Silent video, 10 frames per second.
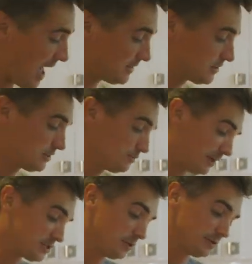and
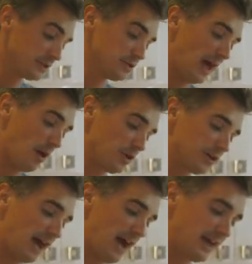to do that, we're
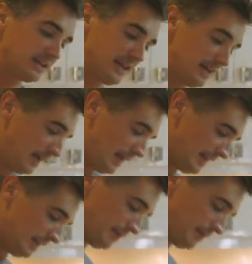gonna add in a little